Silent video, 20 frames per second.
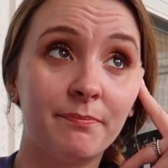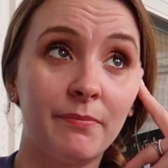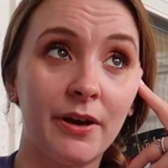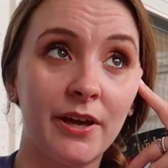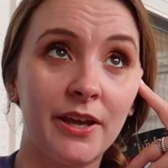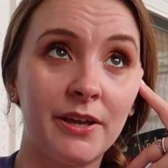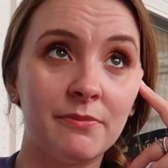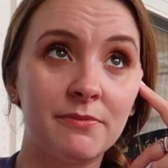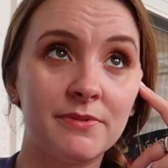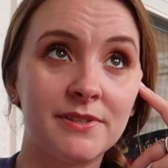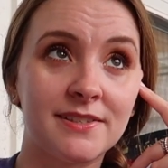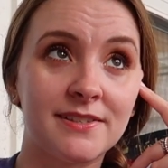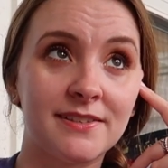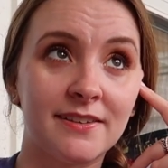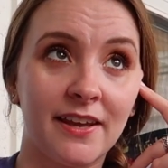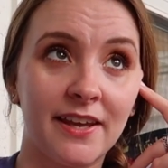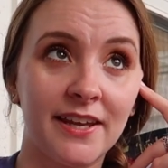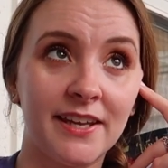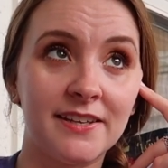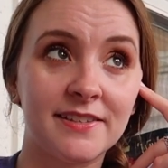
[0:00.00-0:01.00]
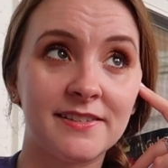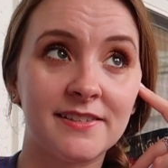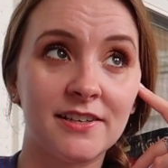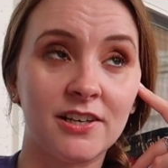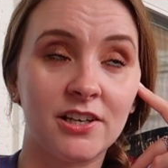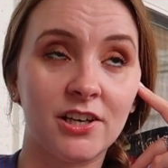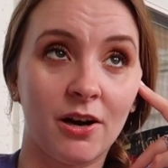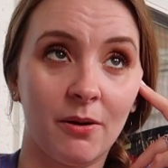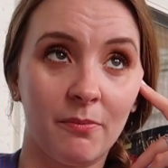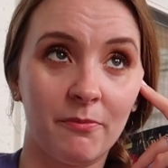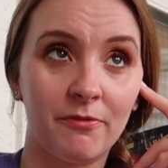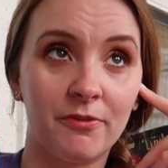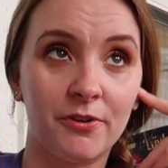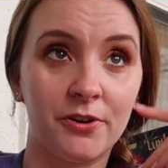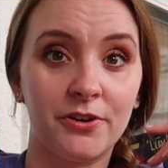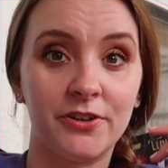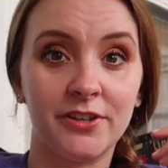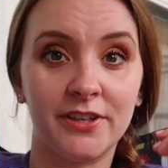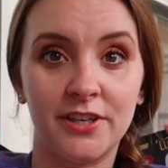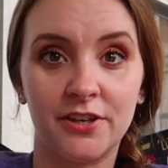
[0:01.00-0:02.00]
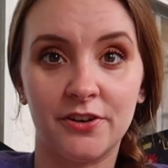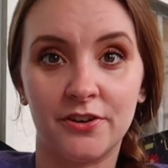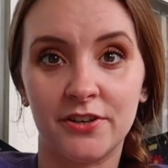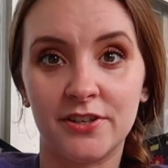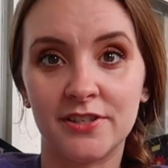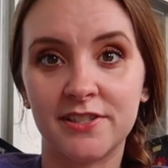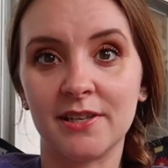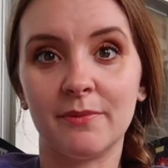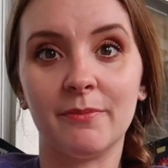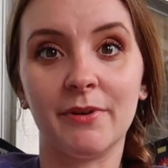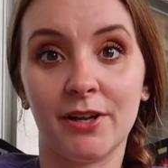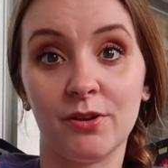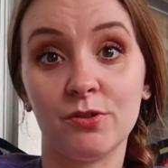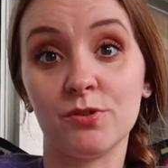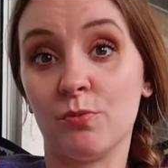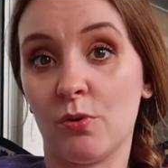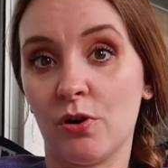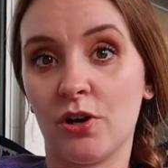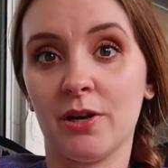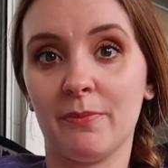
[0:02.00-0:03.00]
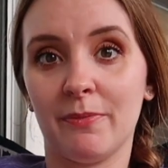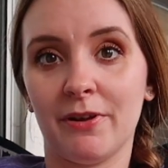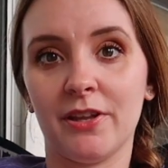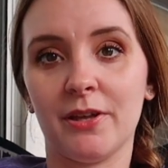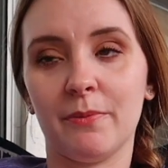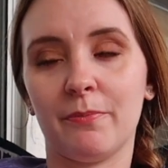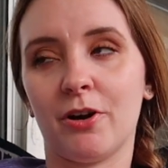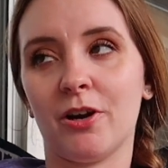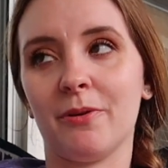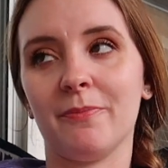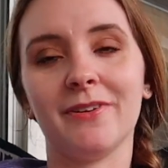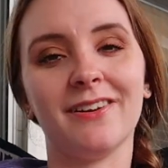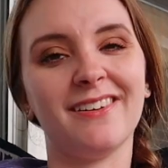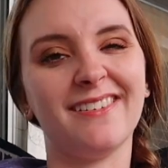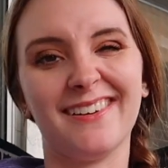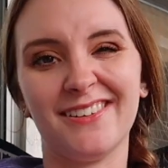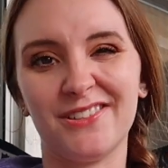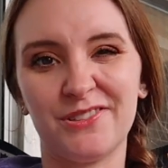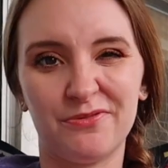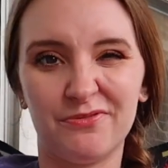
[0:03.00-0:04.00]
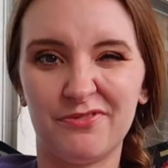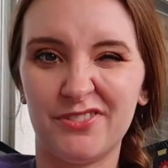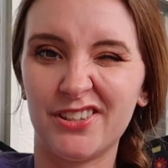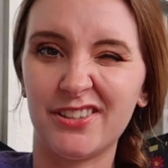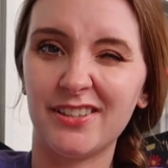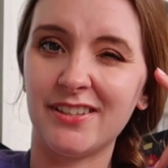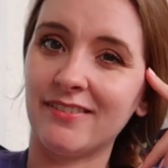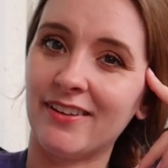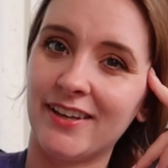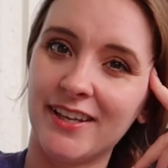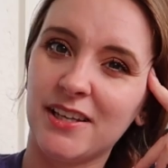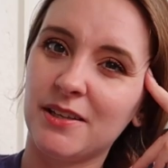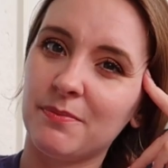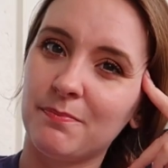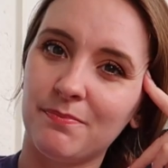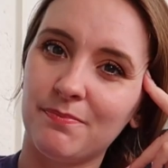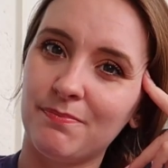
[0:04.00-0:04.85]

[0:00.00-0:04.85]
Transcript: but it was nice and comforting here, and someone else walking about the apartment and I don't really like